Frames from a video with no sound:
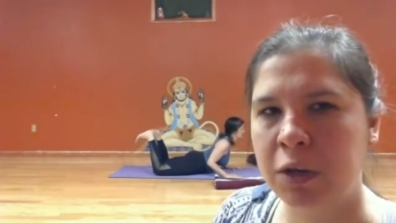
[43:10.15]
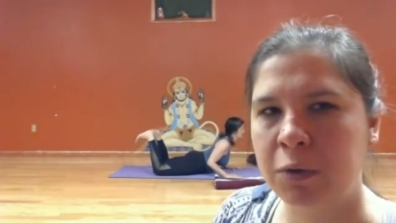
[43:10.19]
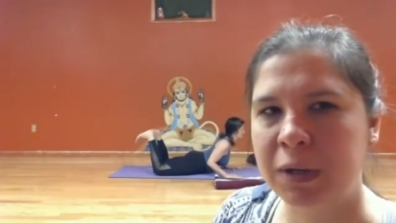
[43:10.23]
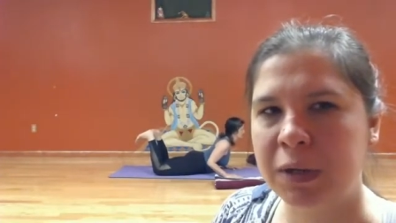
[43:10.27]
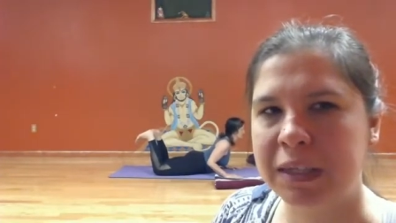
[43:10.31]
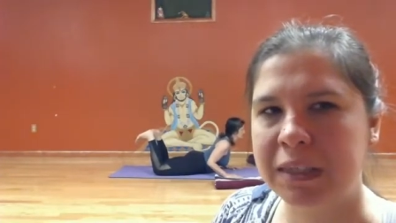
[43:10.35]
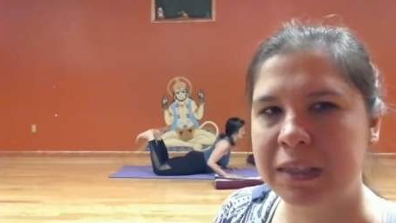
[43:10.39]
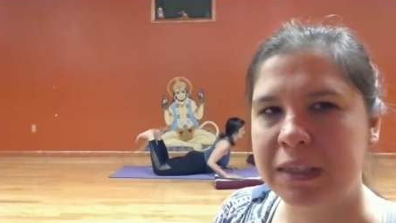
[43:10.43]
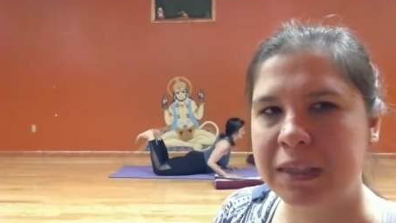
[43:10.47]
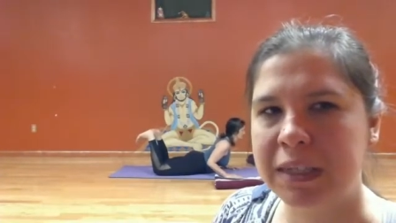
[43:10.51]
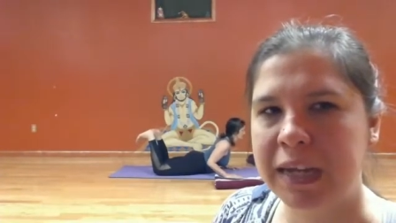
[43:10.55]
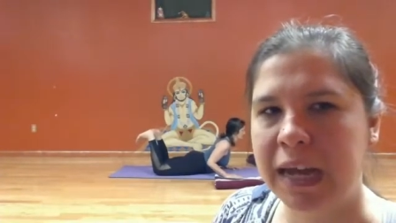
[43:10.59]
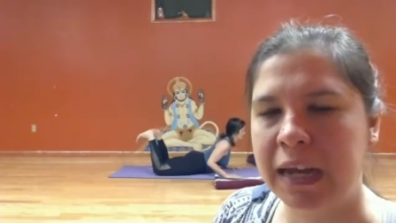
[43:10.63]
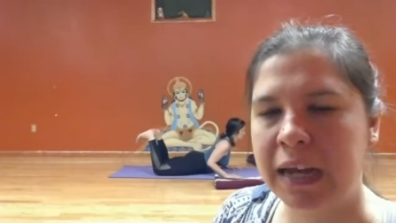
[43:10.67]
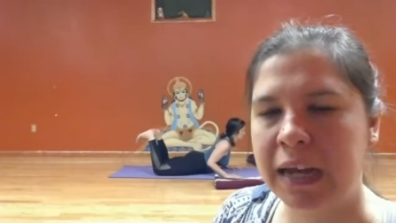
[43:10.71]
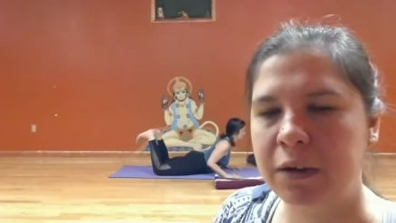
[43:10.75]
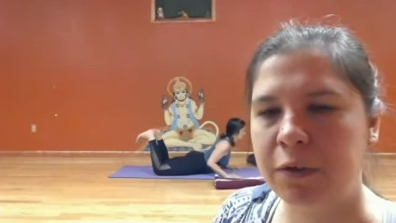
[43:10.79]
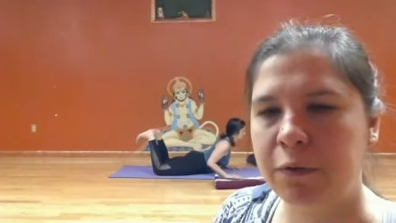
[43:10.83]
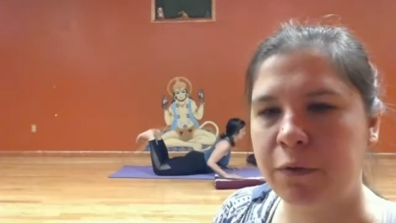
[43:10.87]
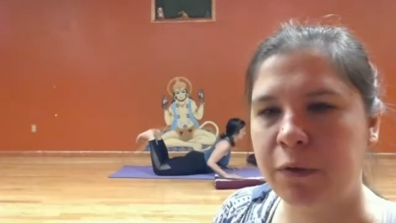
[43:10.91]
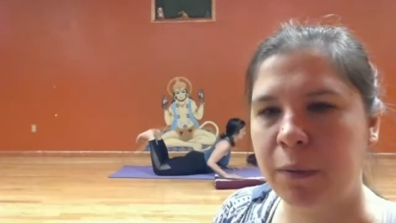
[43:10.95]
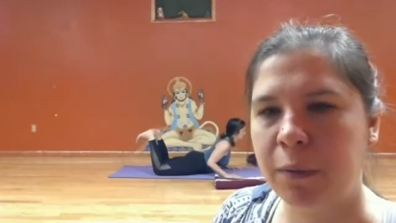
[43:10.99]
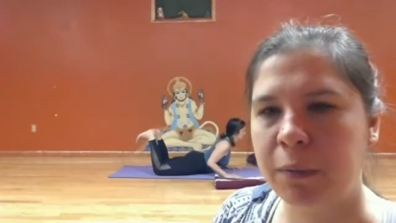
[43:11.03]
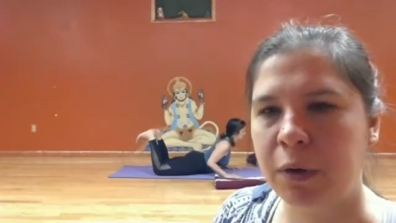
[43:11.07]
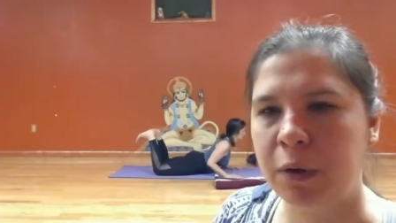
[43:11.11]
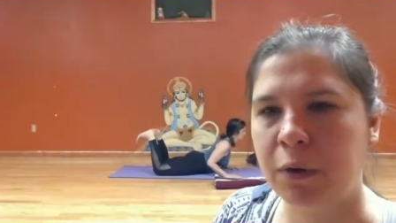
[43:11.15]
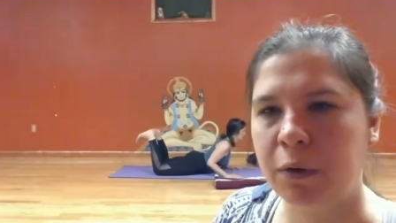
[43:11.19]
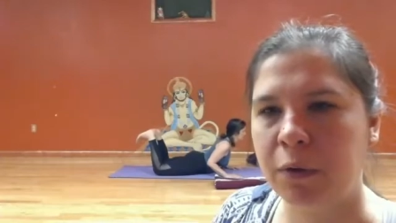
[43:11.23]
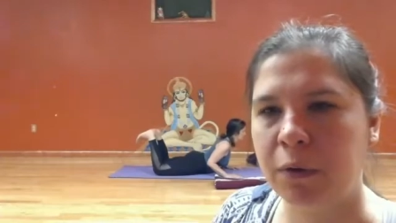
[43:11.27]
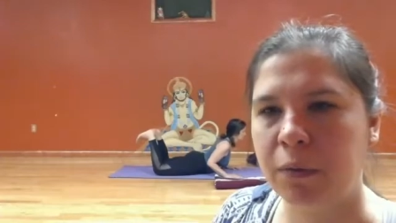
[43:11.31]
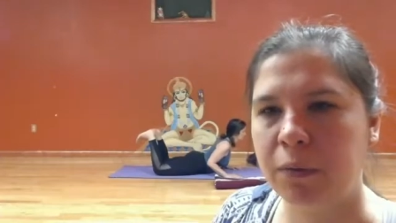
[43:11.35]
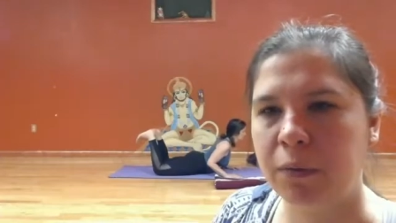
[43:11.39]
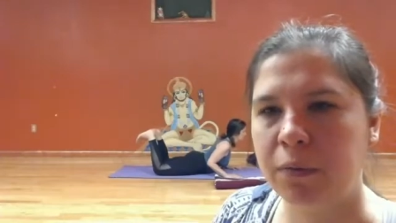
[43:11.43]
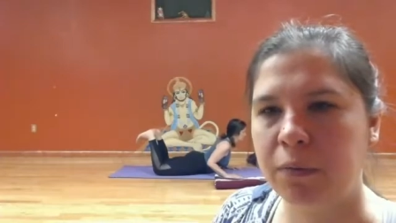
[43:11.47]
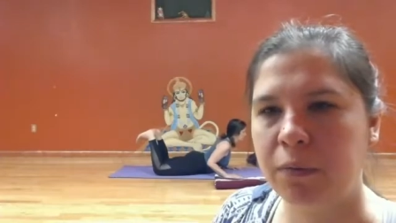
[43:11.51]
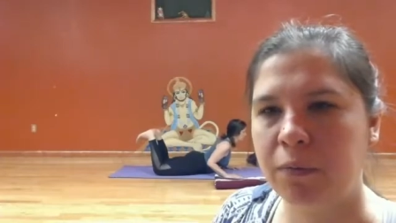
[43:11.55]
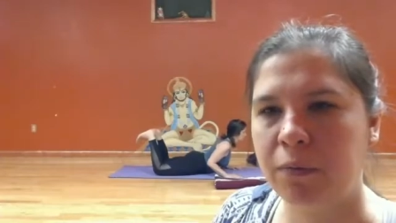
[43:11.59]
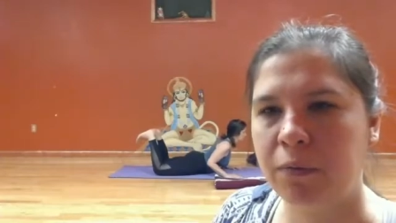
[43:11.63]
you extend from
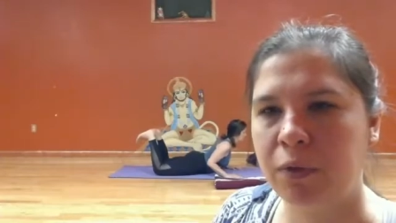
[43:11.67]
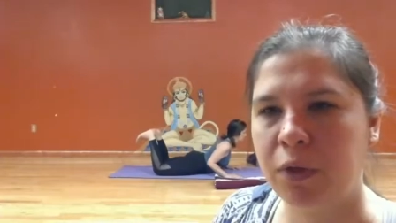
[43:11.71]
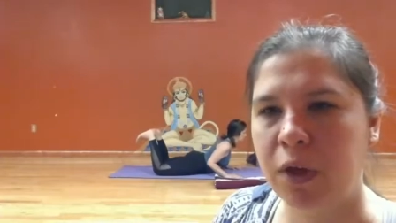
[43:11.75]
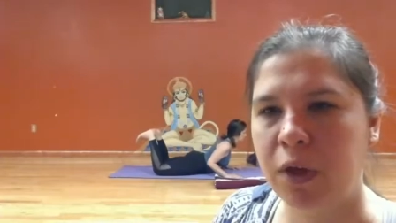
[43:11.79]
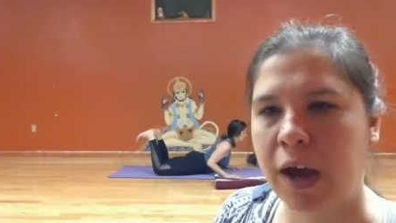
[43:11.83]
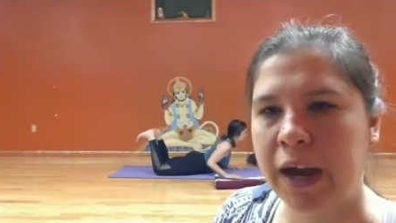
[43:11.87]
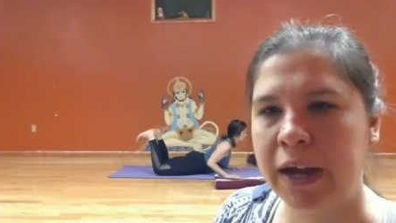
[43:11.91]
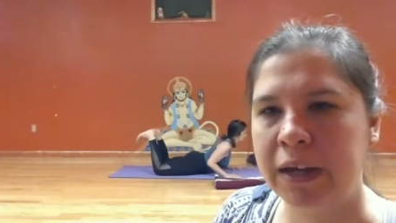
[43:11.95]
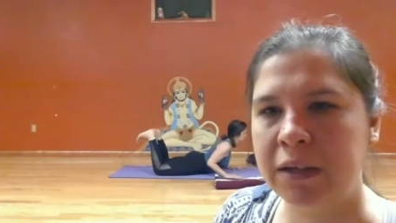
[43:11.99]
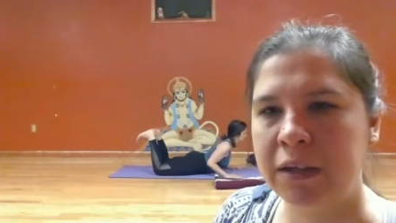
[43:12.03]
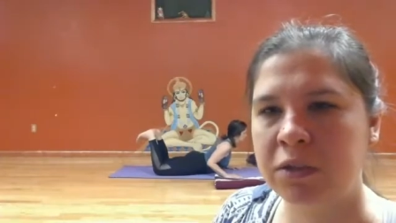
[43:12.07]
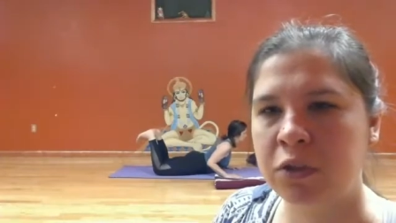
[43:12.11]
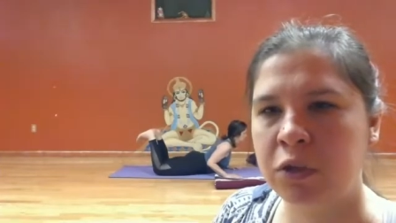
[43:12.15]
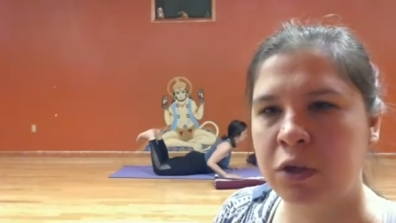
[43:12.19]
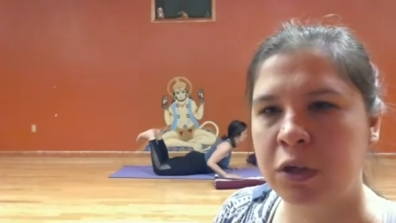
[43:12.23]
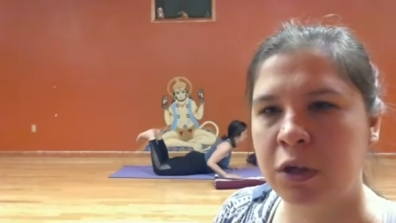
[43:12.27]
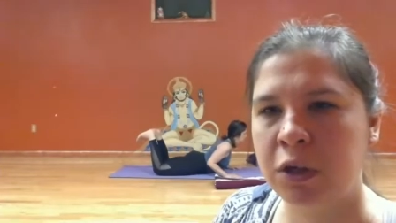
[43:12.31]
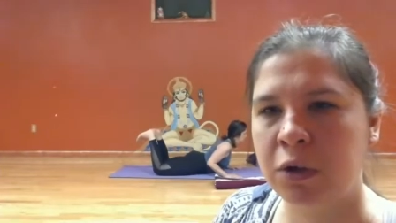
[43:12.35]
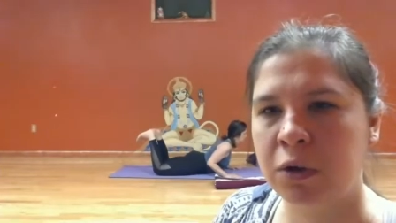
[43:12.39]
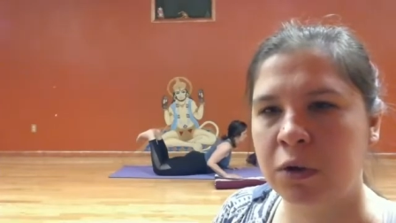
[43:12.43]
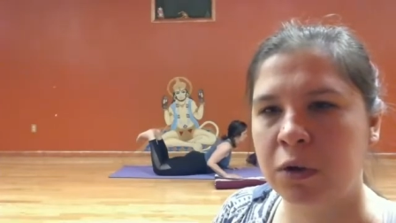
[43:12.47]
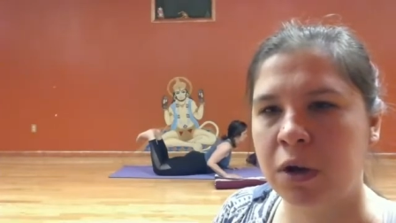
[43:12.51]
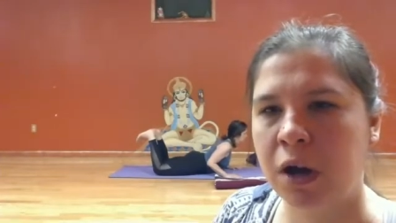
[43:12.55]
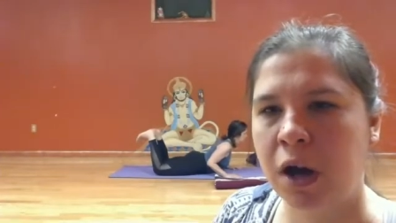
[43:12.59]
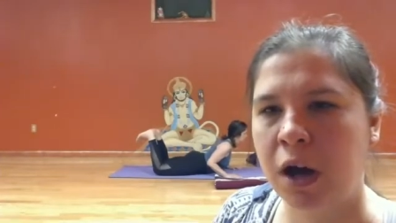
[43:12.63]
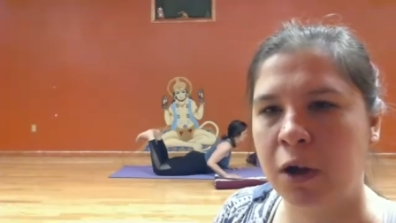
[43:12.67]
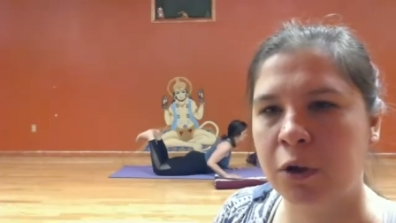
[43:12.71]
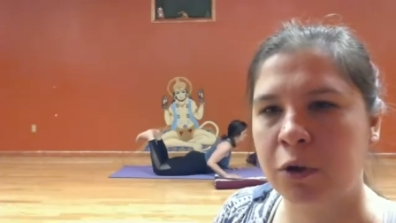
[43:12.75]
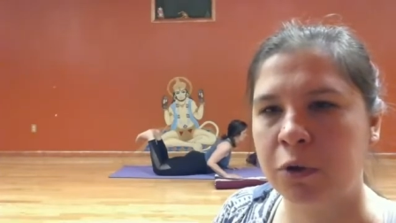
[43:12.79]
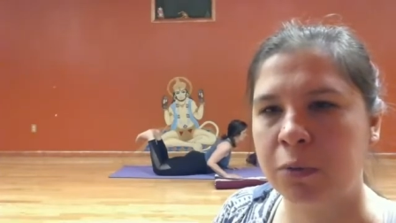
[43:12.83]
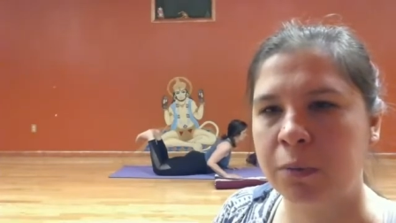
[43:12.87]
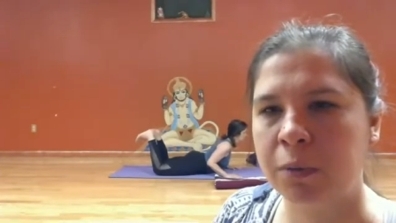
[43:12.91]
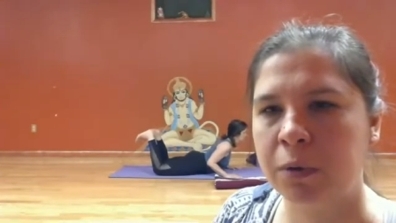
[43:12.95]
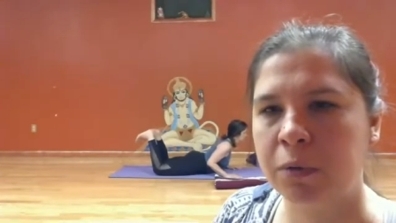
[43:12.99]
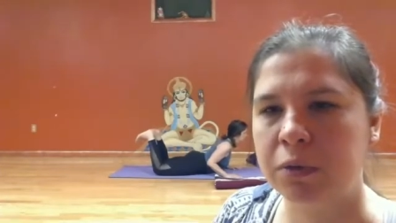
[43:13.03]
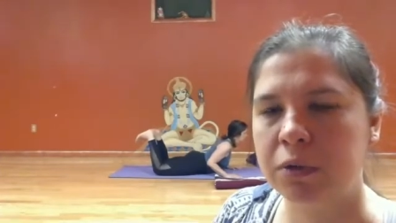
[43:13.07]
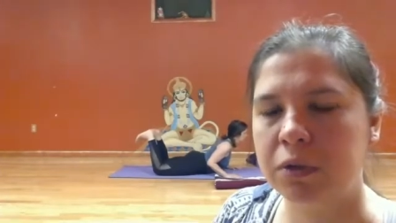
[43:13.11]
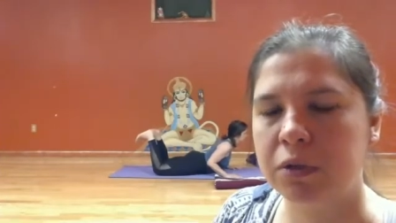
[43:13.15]
your thighs to your
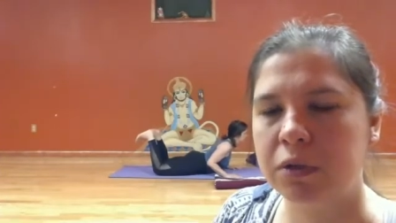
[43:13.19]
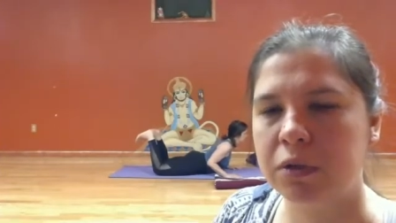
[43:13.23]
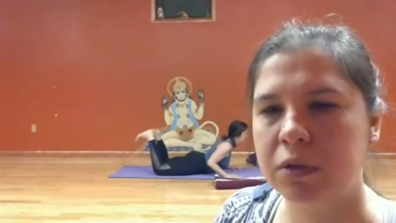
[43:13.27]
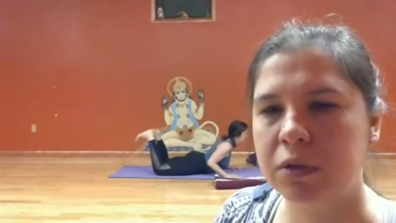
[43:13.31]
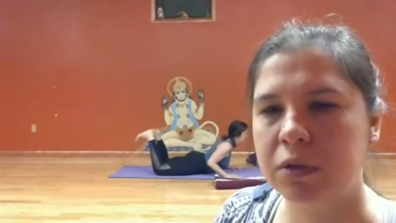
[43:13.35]
collarbones.